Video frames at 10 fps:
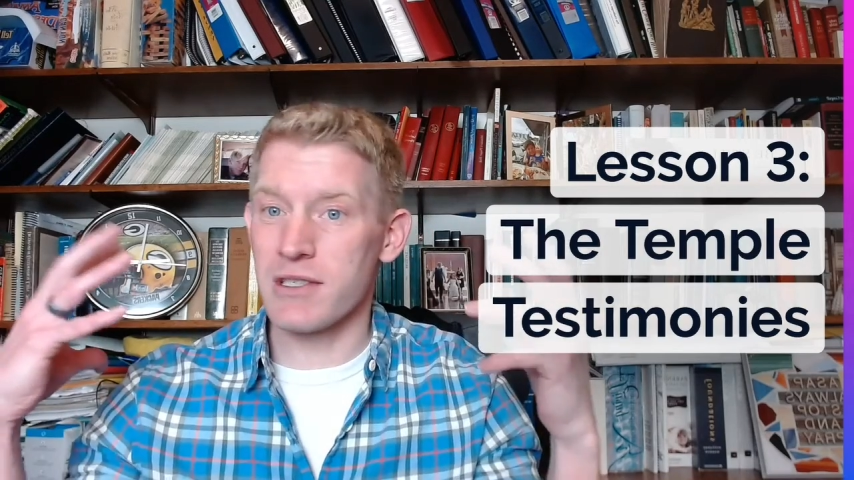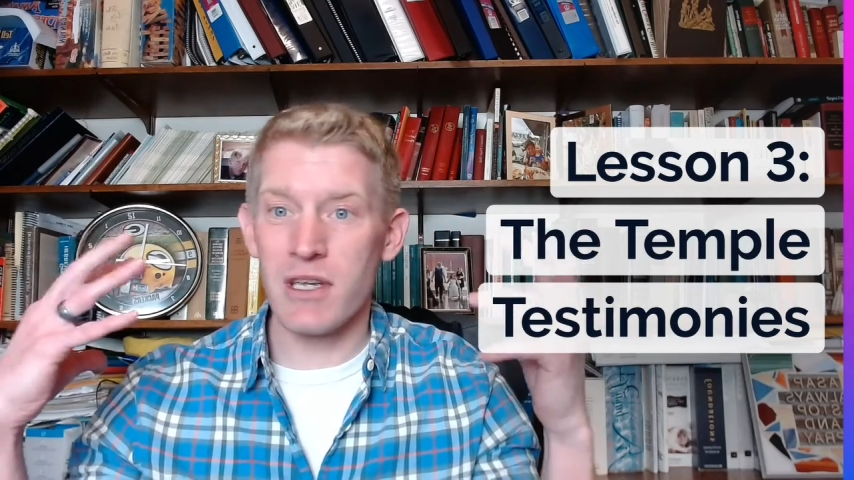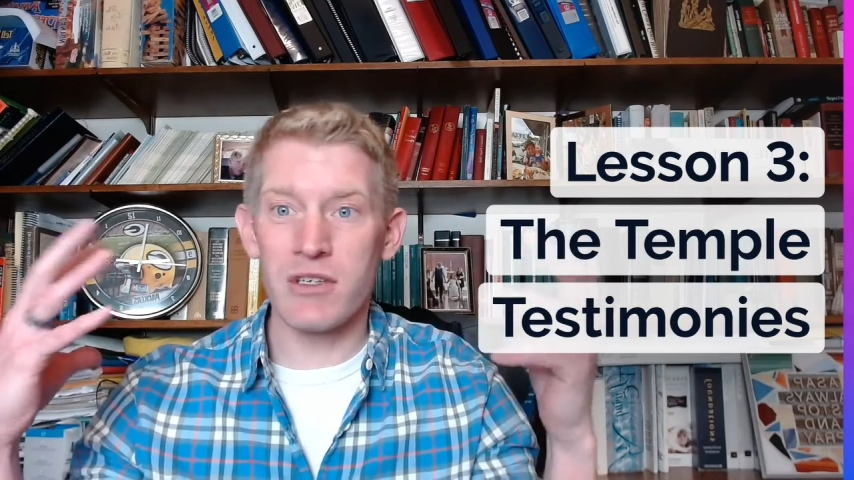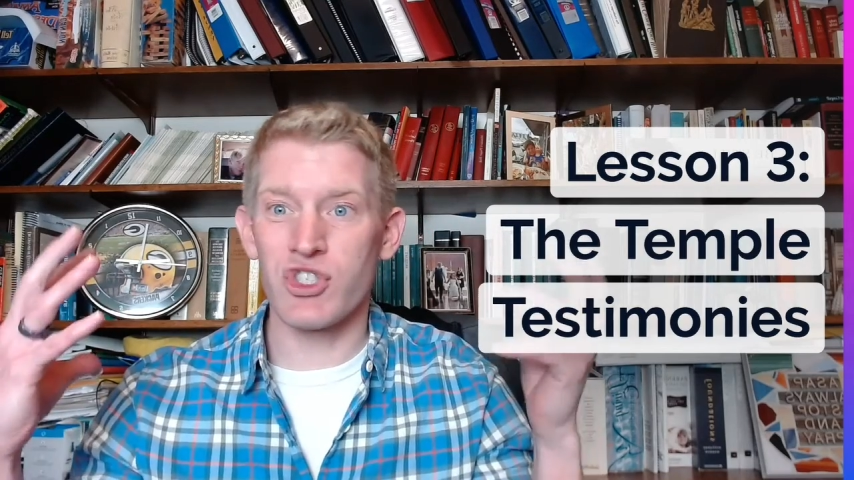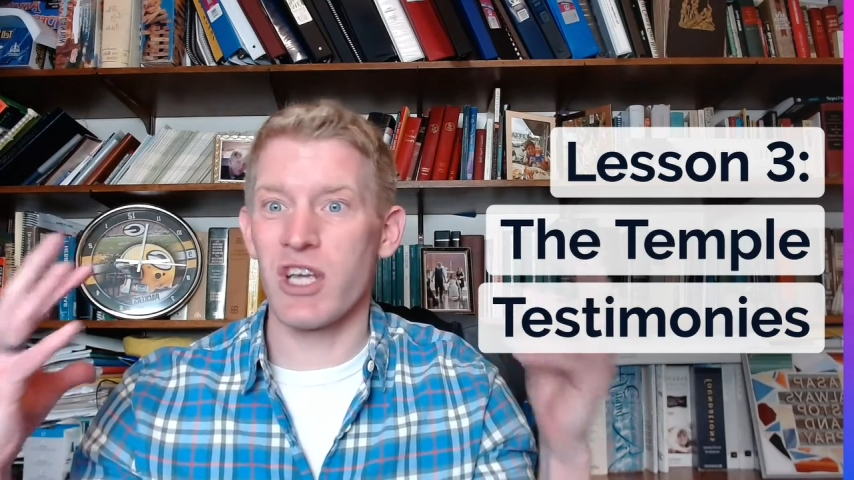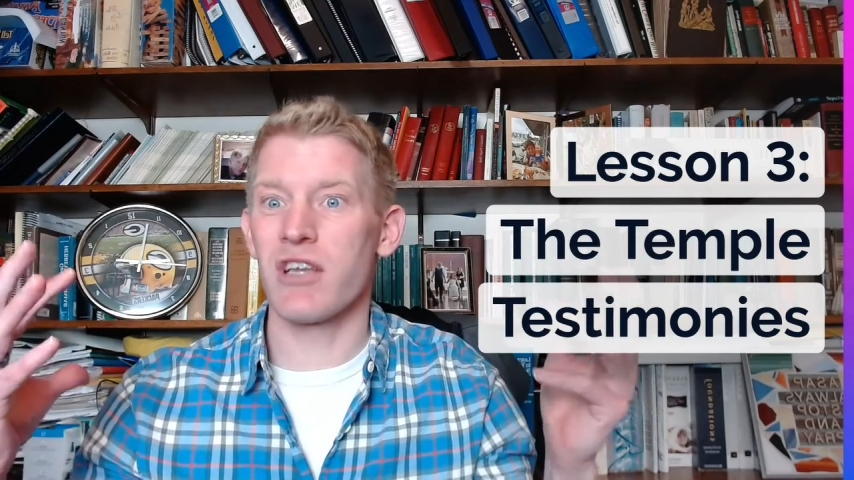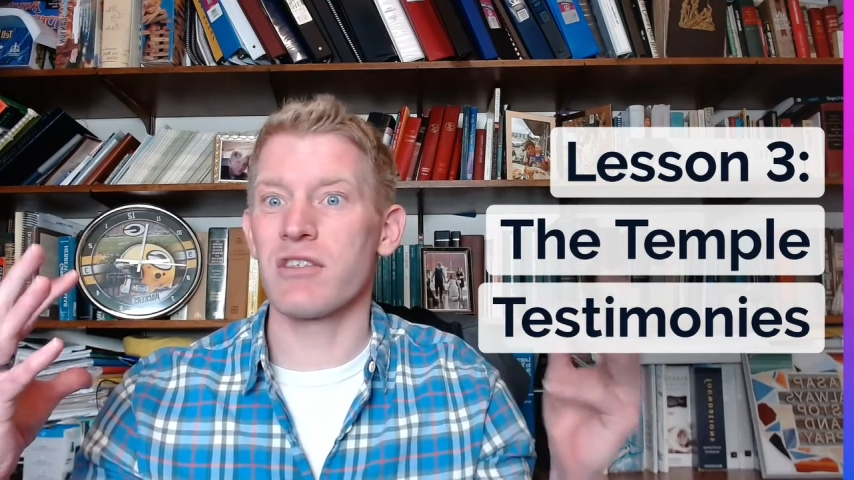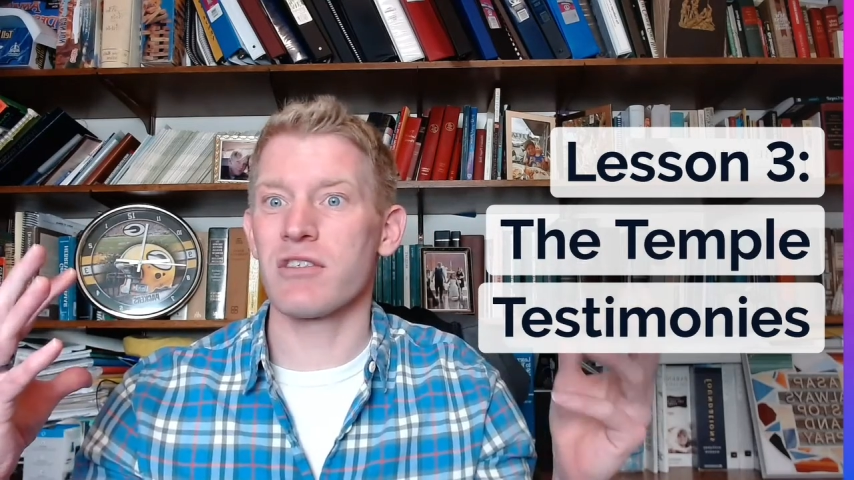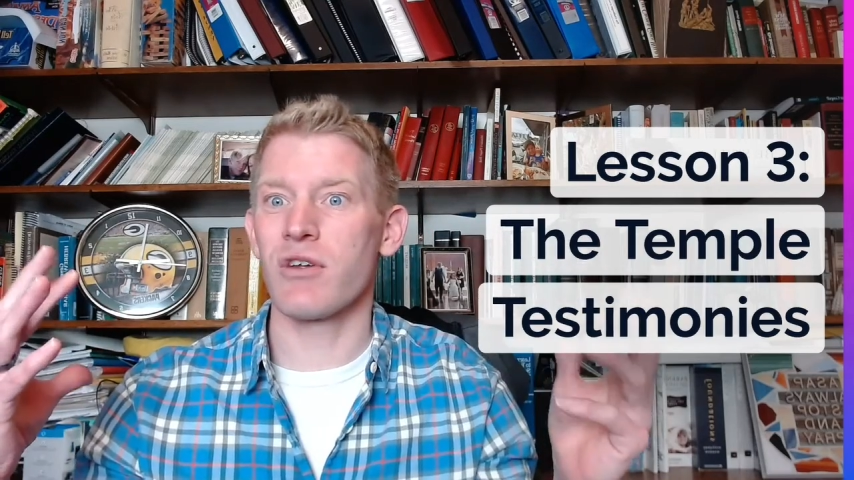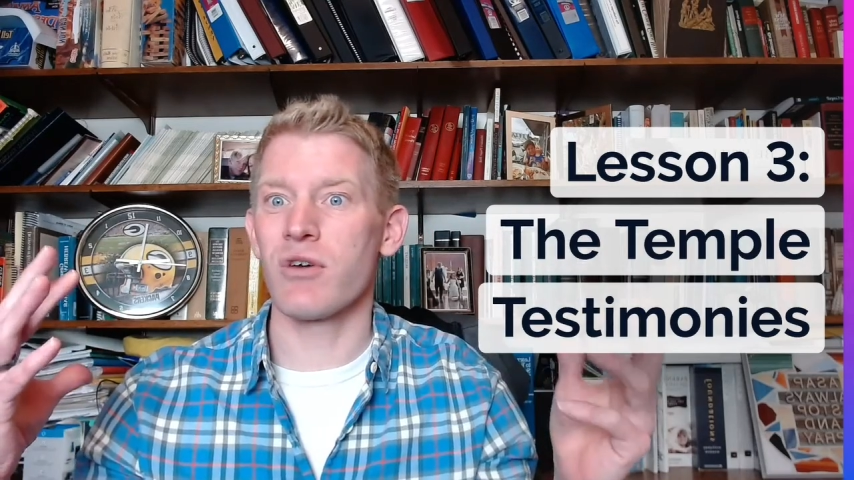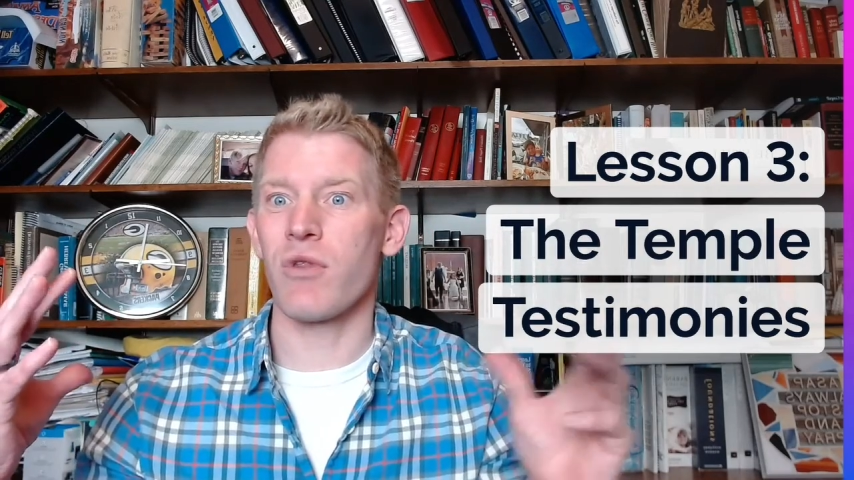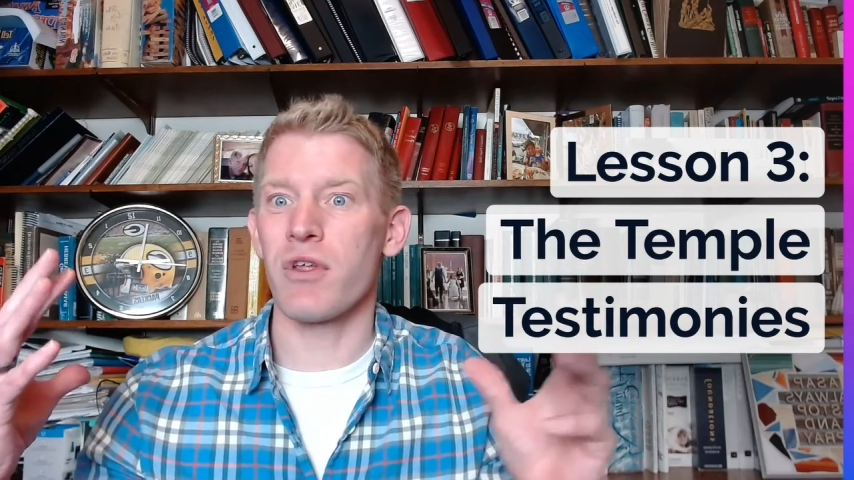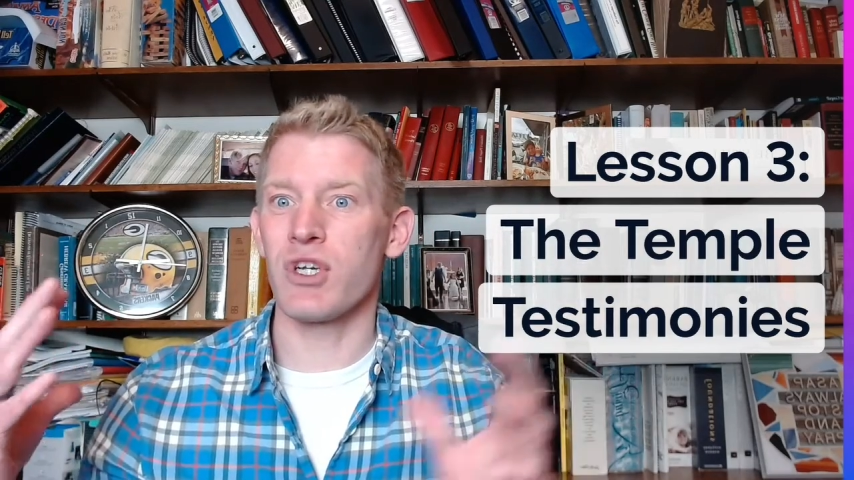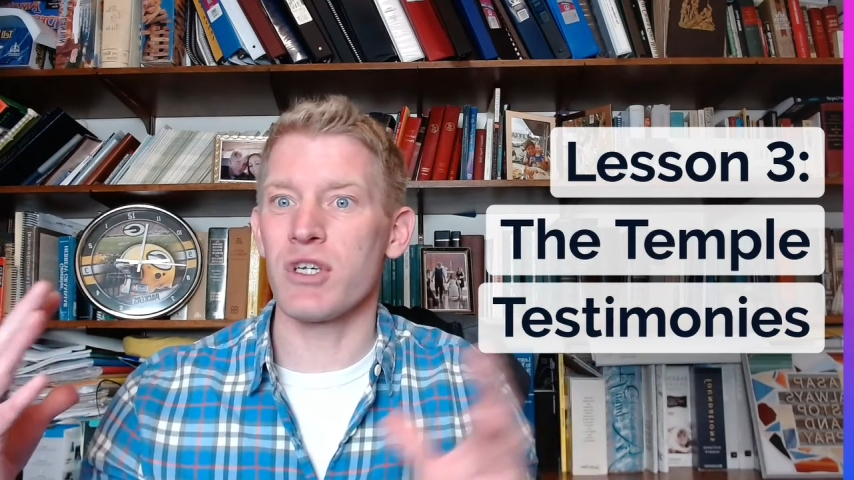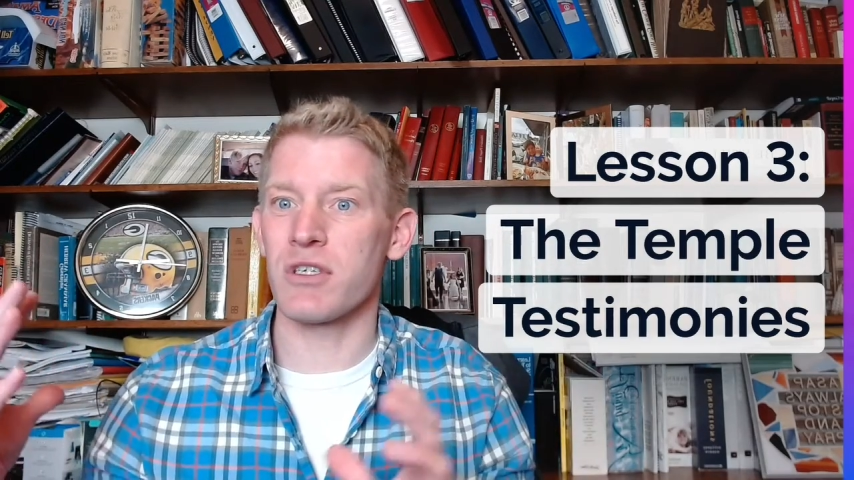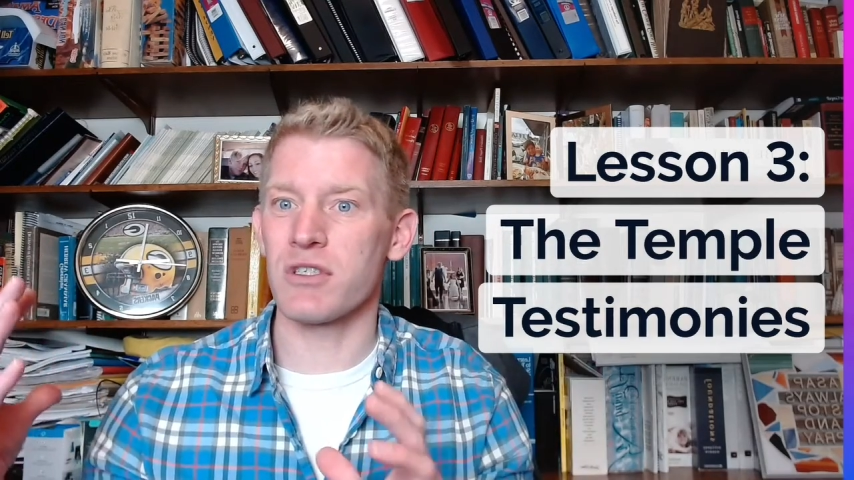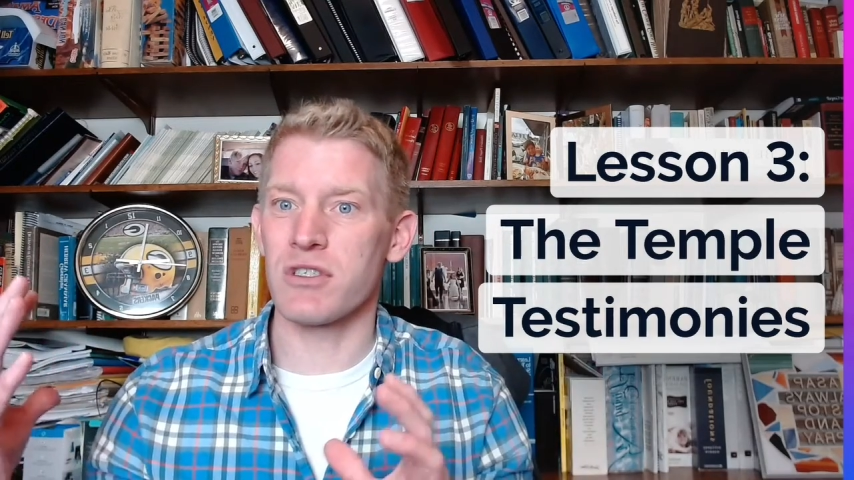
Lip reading: the understanding to know that Jesus